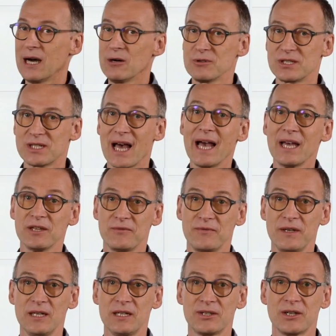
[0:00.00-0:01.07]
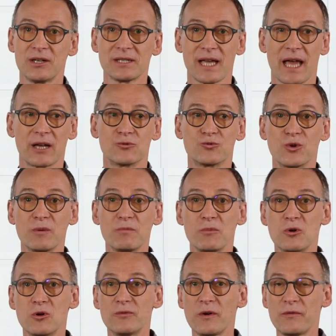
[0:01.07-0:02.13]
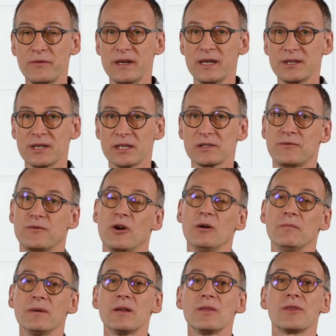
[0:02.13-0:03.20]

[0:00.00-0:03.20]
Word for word: outside filters and remove filters from